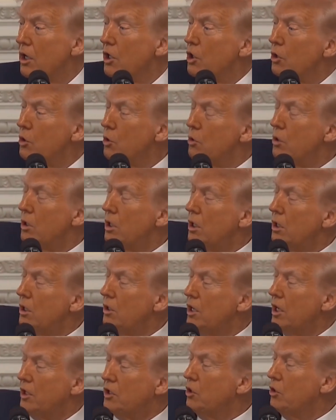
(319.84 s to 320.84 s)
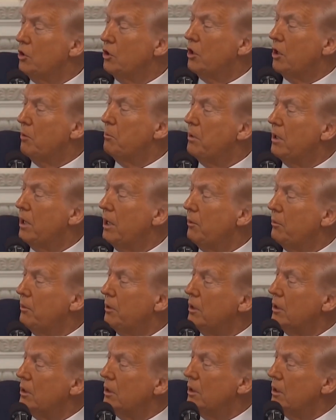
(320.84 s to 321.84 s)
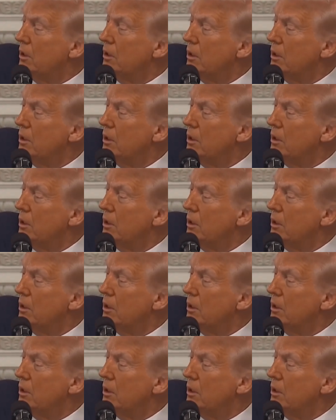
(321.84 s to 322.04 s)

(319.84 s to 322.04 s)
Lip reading: Are you not going to comply with it?